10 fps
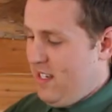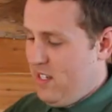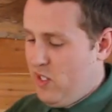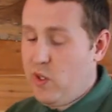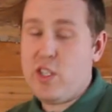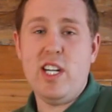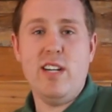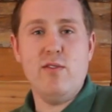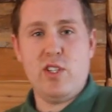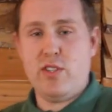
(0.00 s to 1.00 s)
So
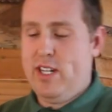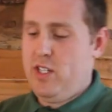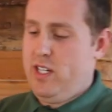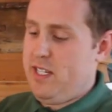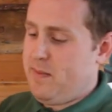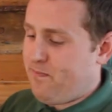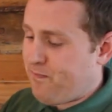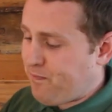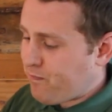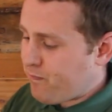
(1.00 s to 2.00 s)
Chilean rose tarantulas
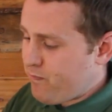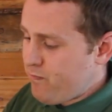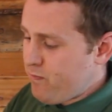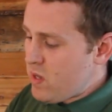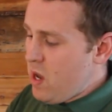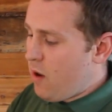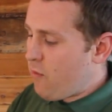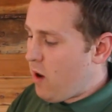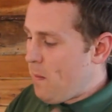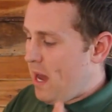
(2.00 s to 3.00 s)
are
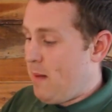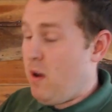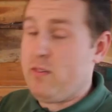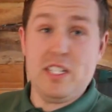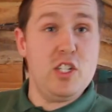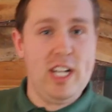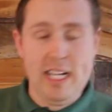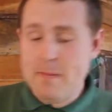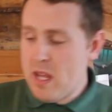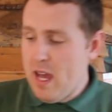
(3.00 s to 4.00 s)
from obviously
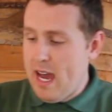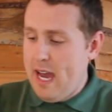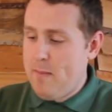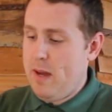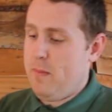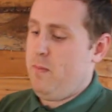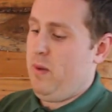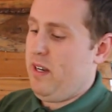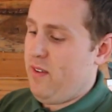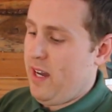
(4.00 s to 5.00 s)
Chile,
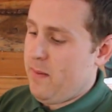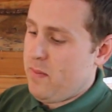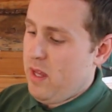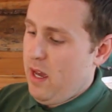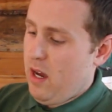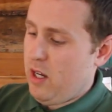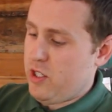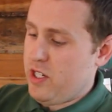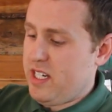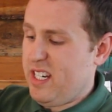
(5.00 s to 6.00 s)
Bolivia,
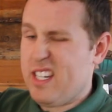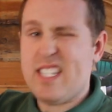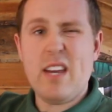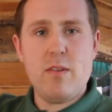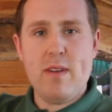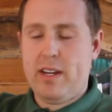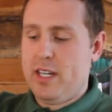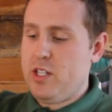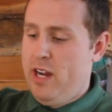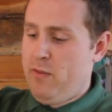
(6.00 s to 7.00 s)
Argentina, South America
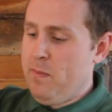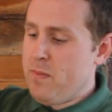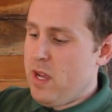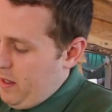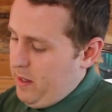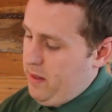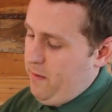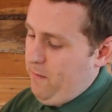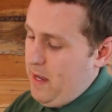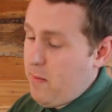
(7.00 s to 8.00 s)
in general. The
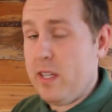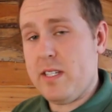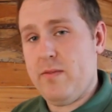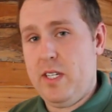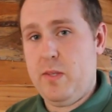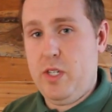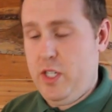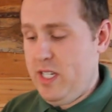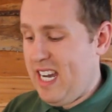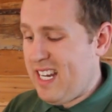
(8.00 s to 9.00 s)
females of this
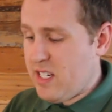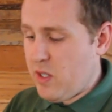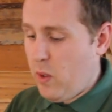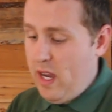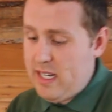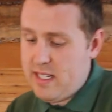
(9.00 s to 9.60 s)
species, as is